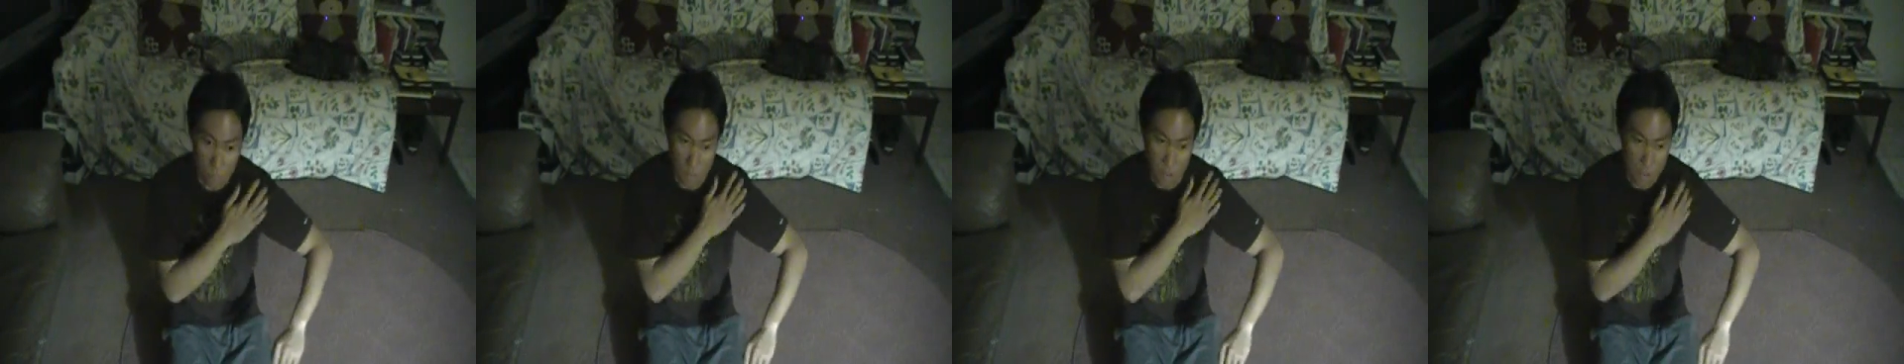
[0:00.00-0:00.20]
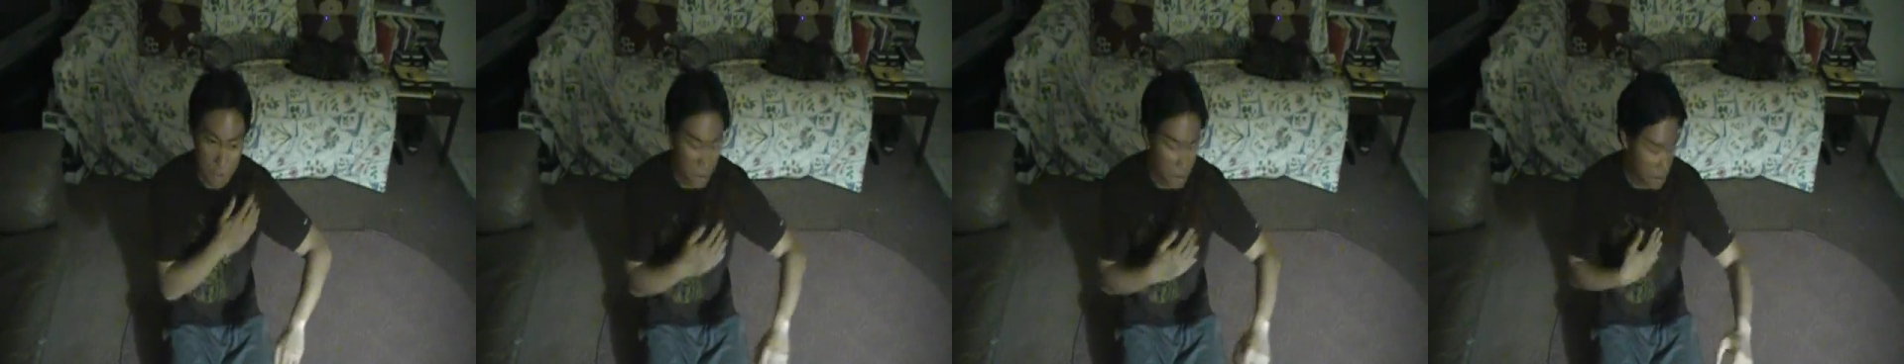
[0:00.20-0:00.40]

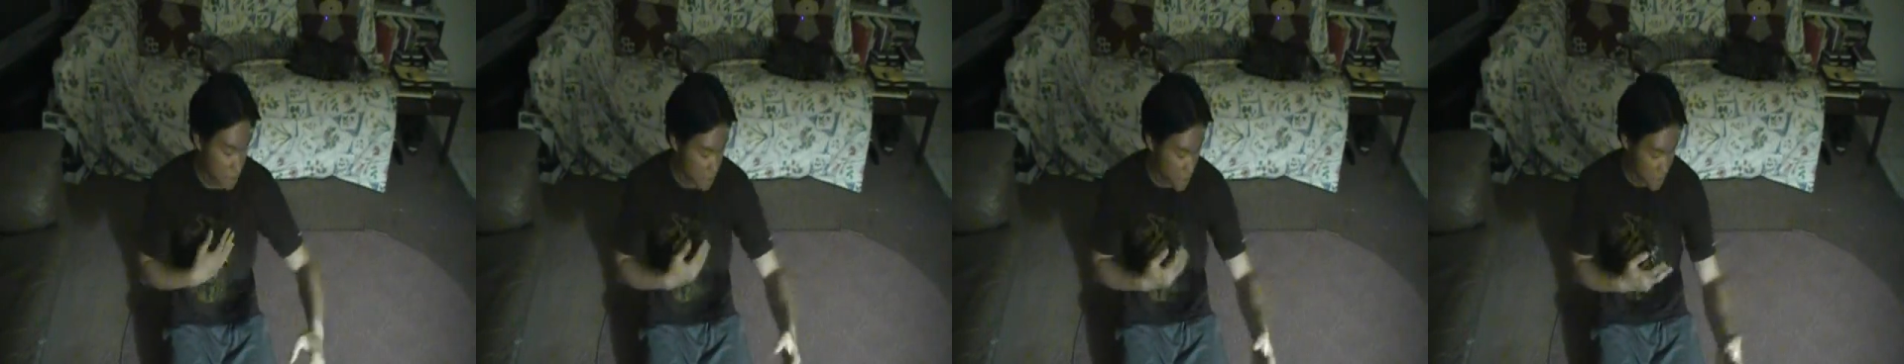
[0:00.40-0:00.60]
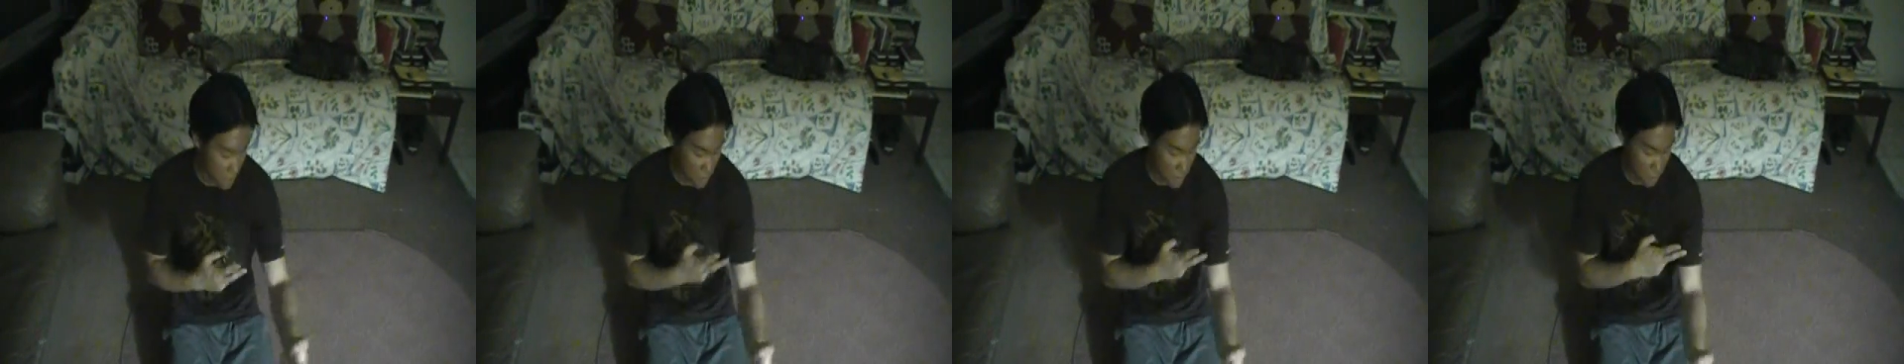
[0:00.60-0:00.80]
So
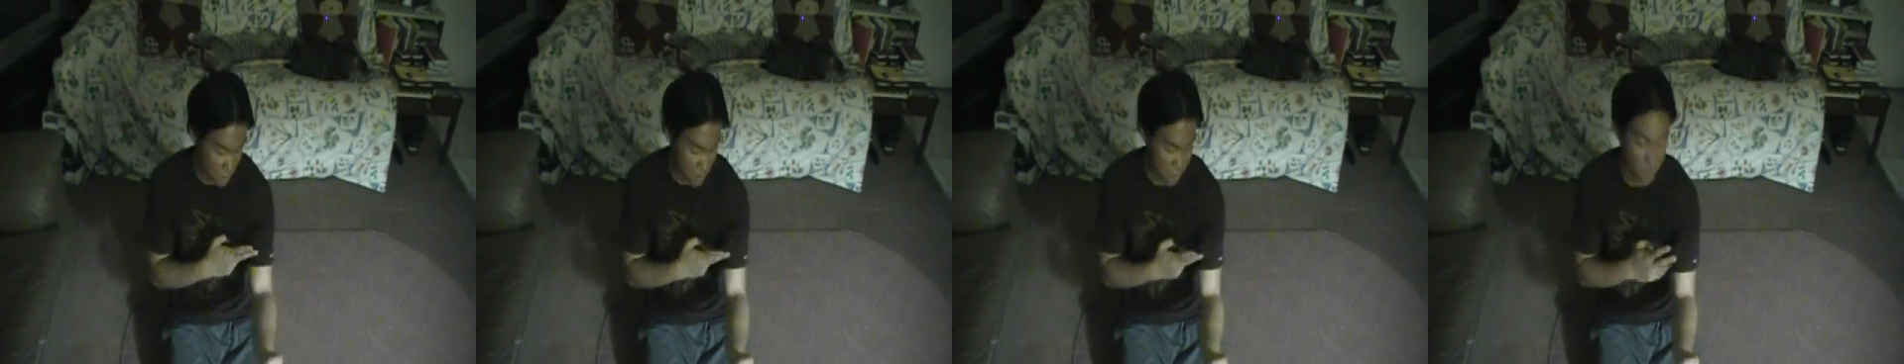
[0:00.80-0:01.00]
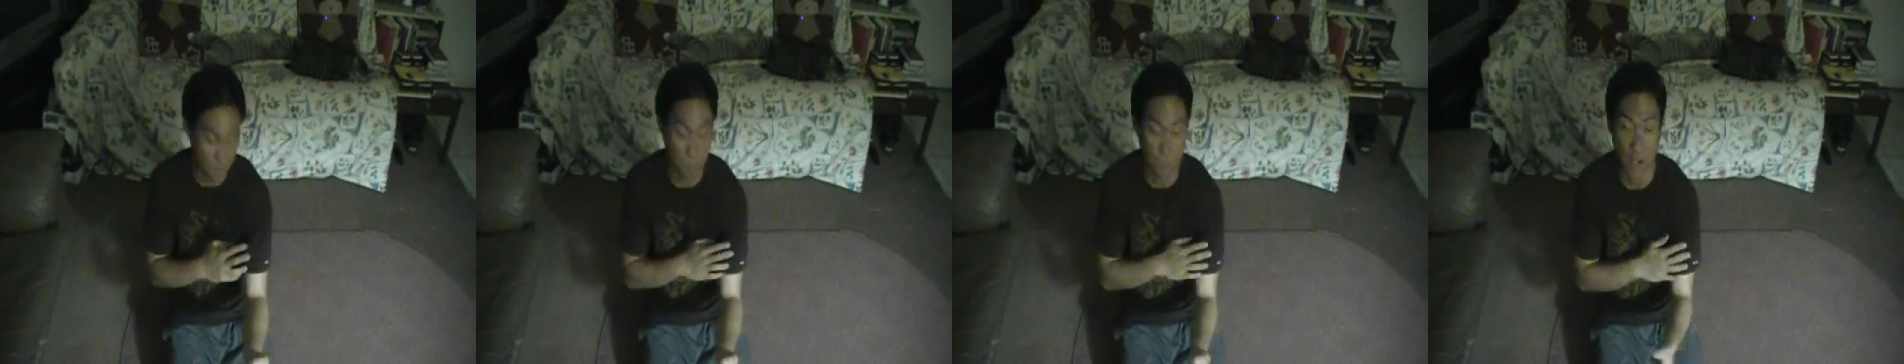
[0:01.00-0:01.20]
not
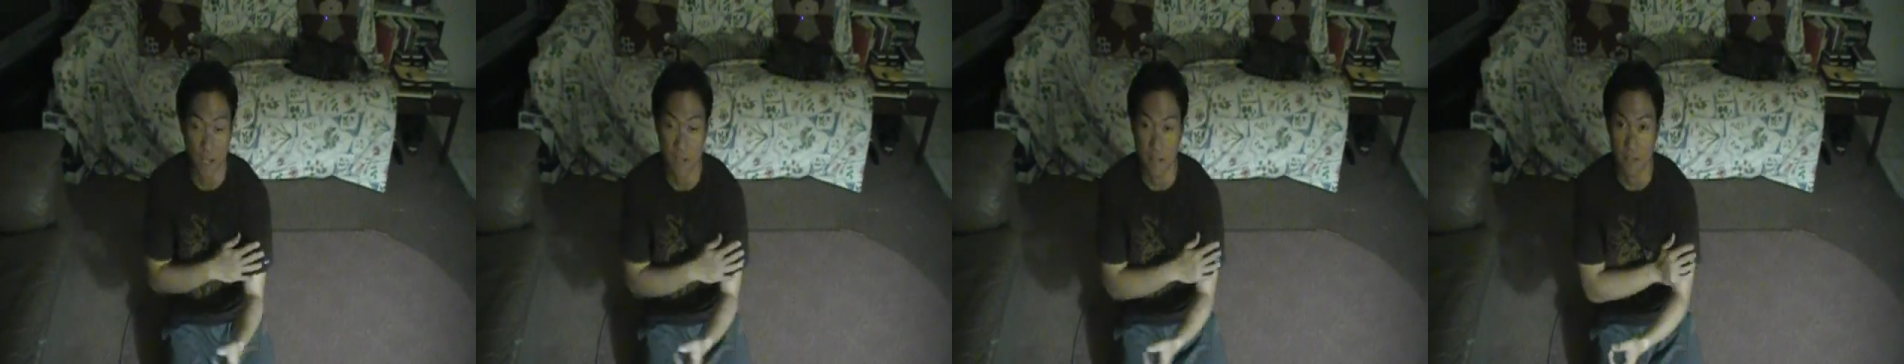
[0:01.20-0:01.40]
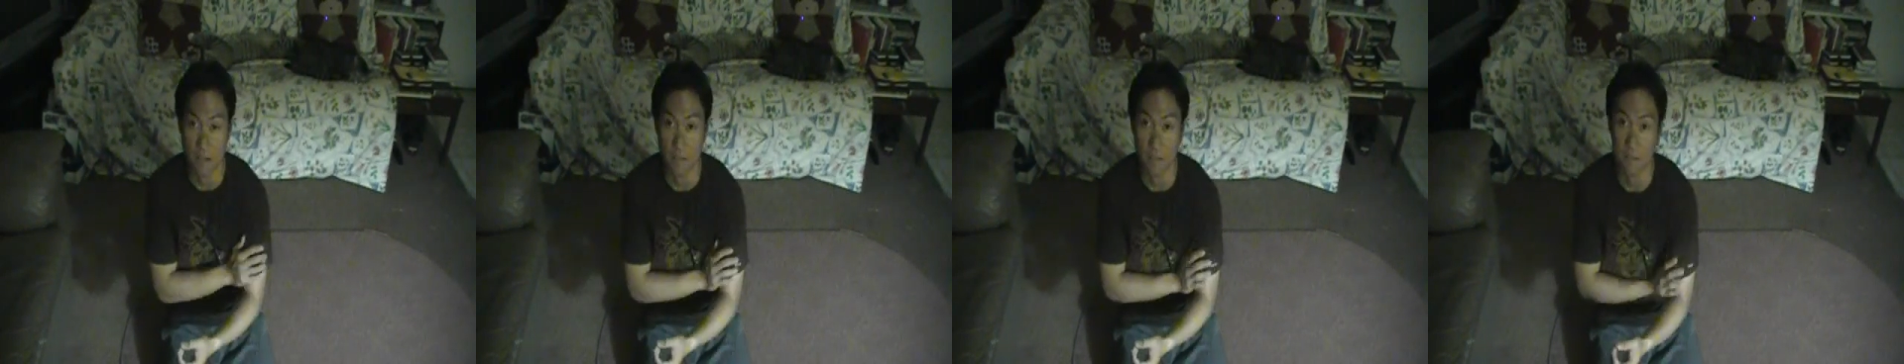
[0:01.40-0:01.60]
mostly on the
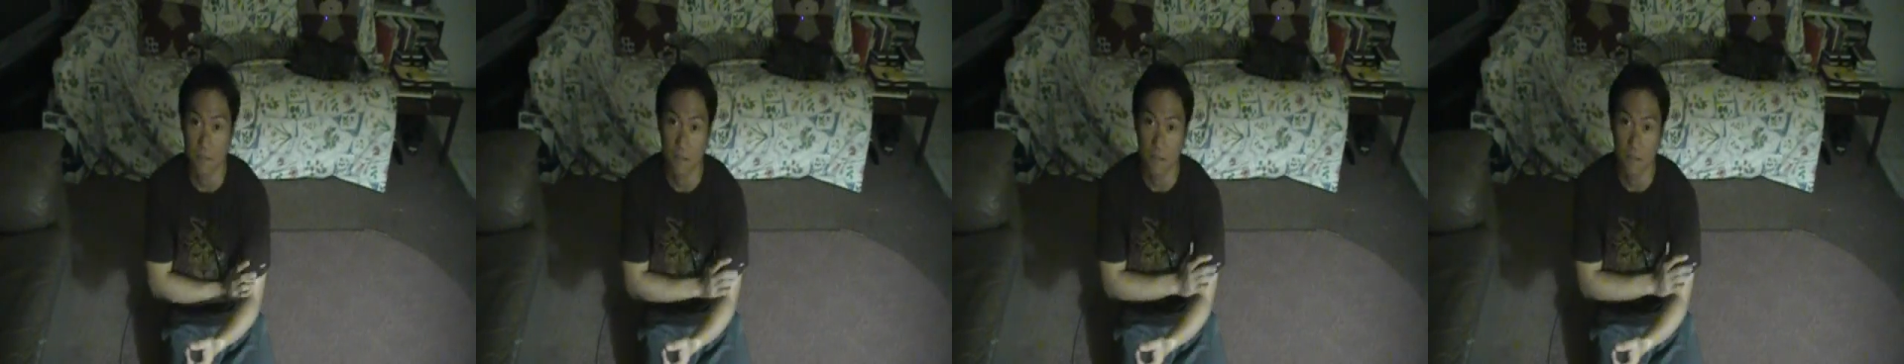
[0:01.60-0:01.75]
bicep.